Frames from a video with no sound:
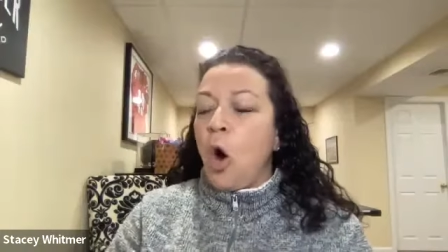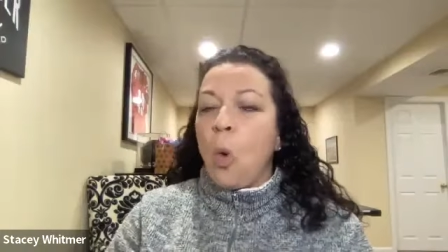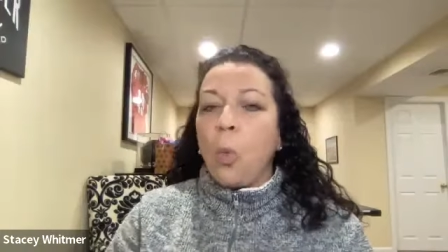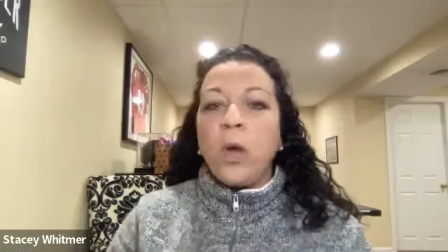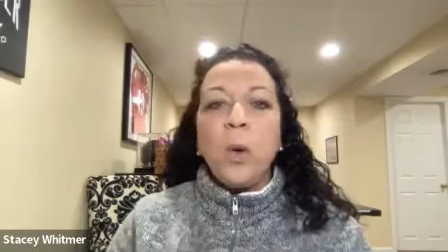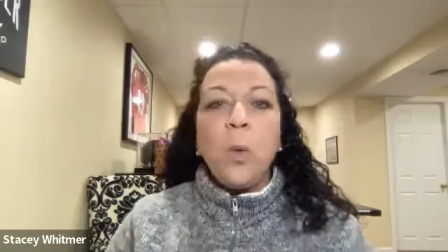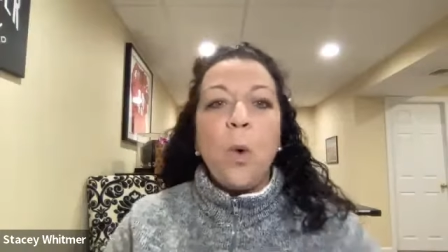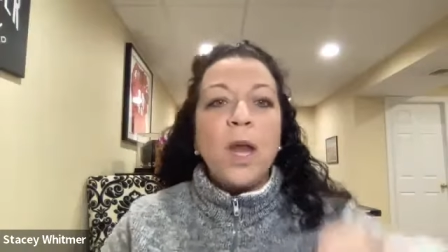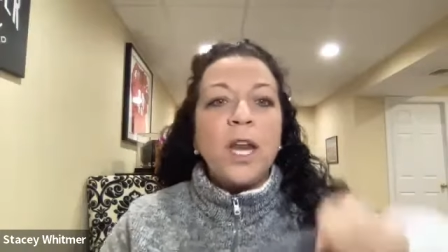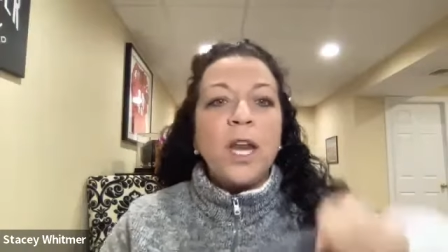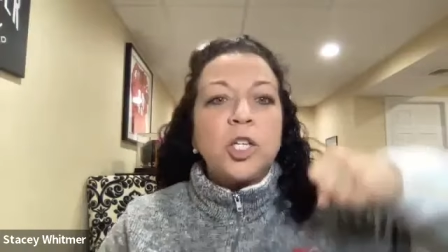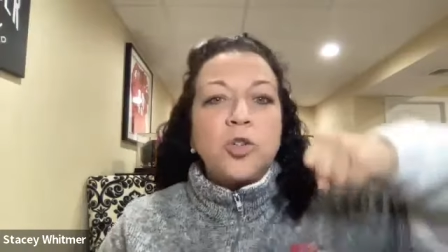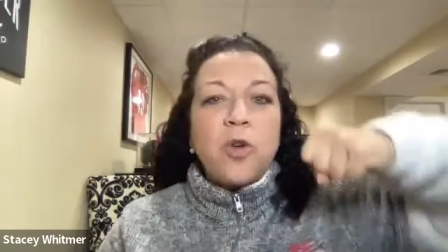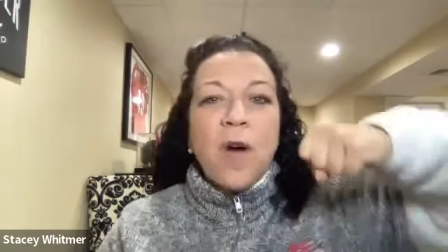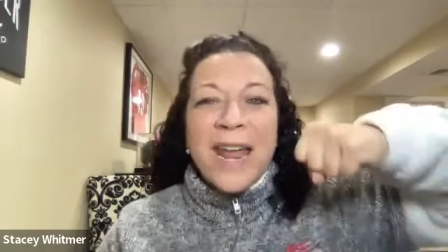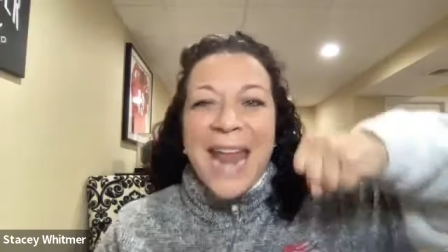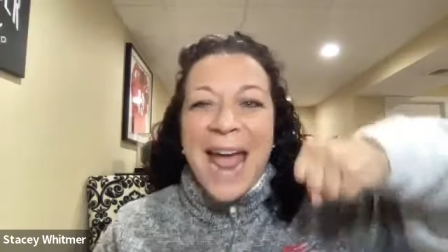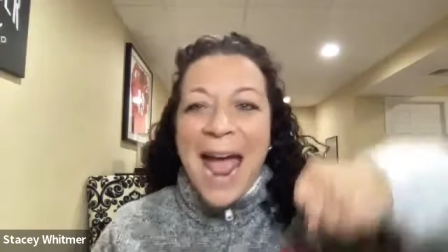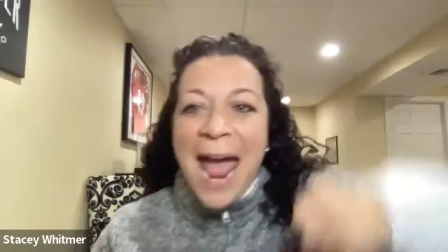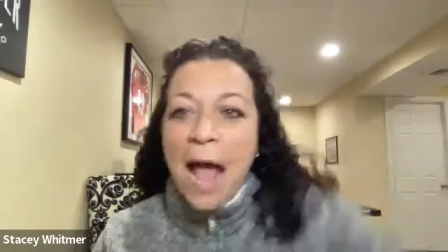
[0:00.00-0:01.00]
we want to
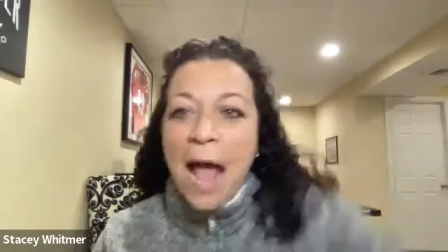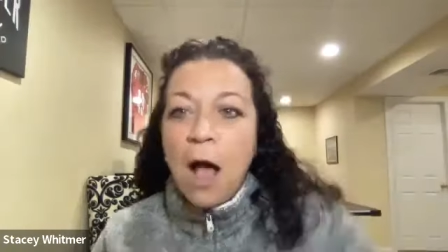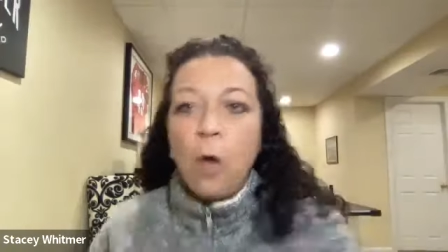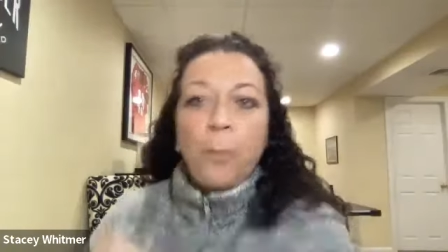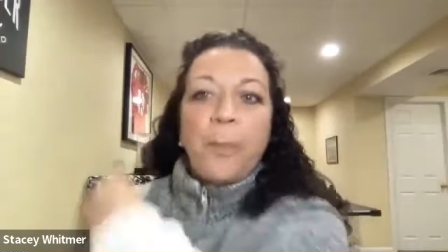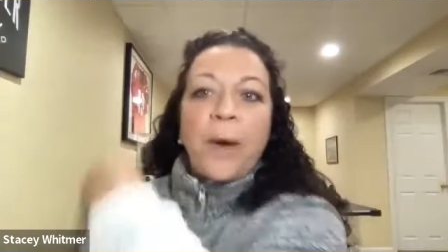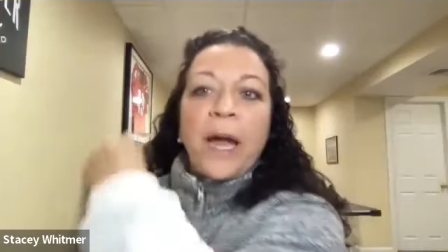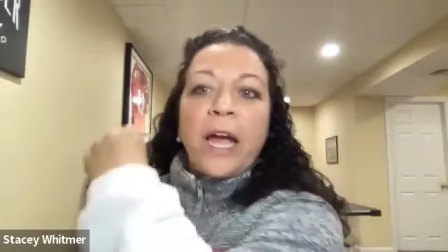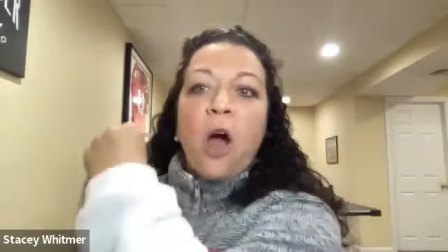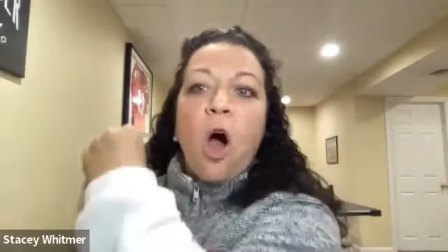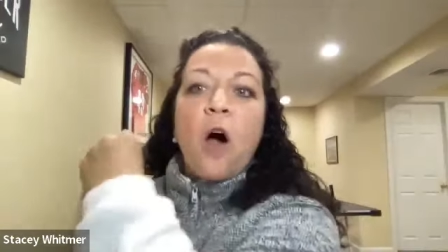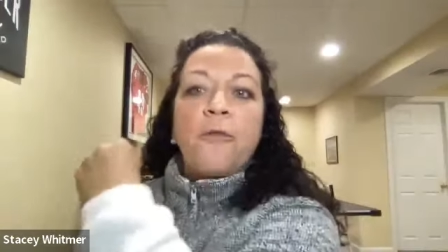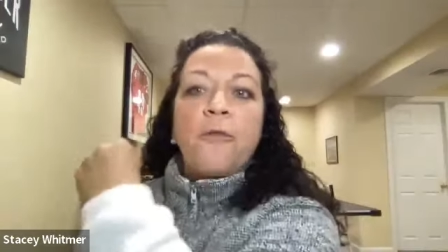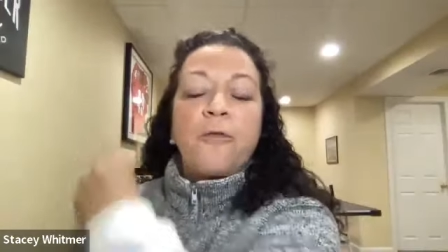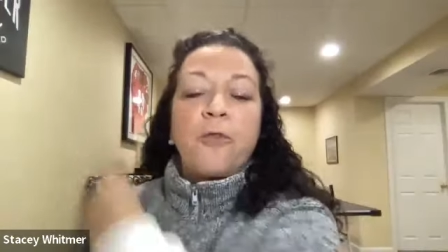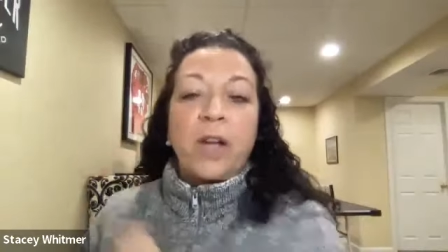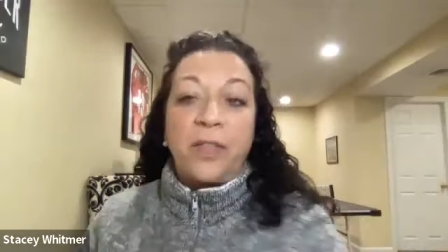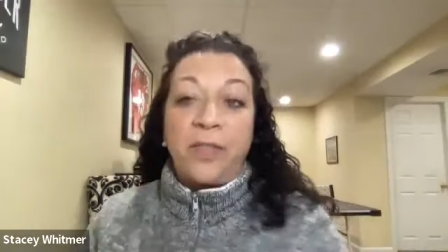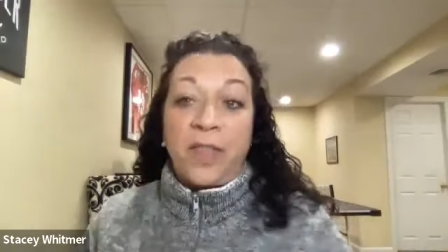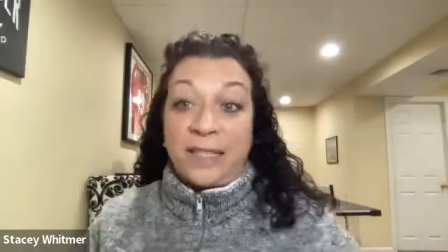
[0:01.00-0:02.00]
try to help by
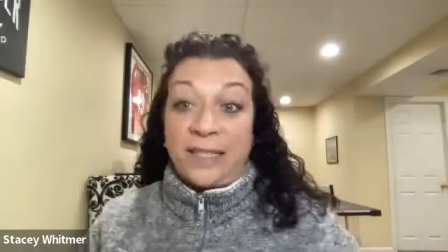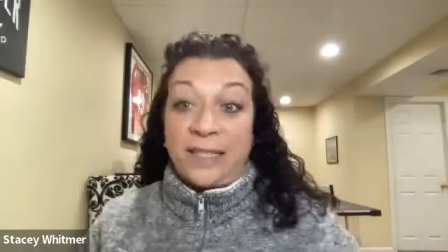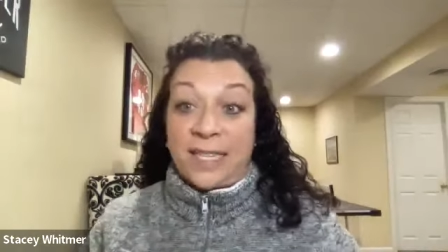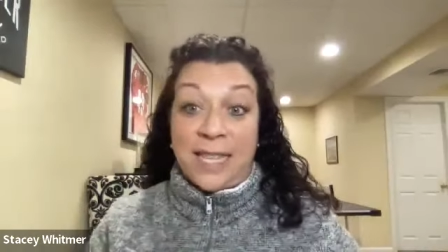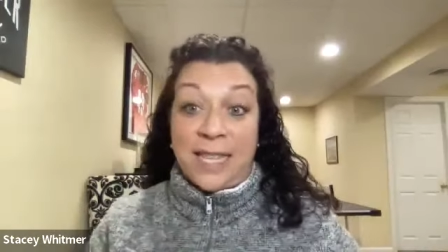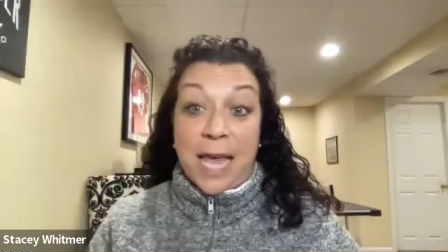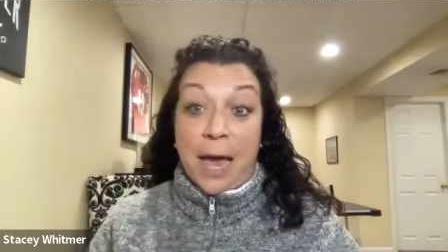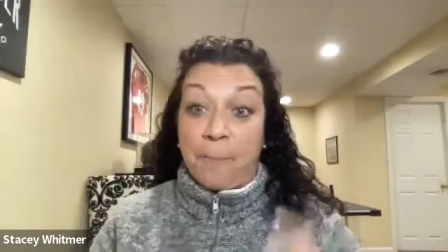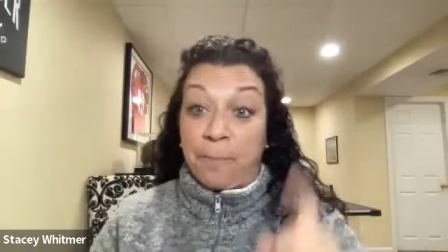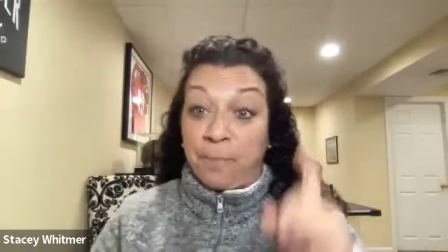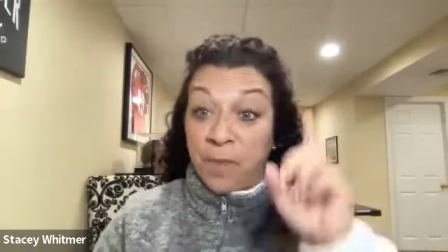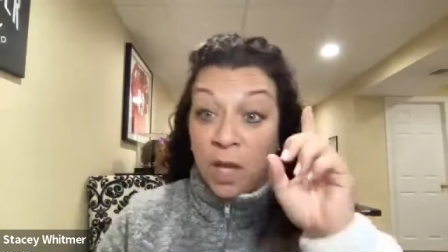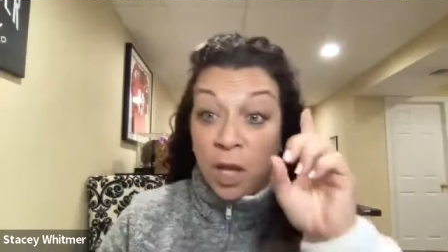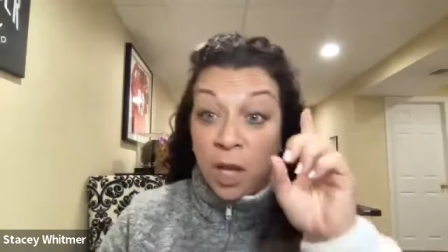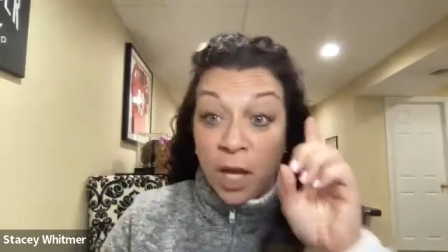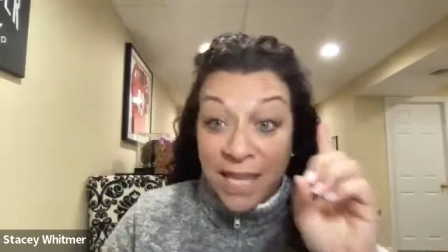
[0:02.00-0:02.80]
offering this to them.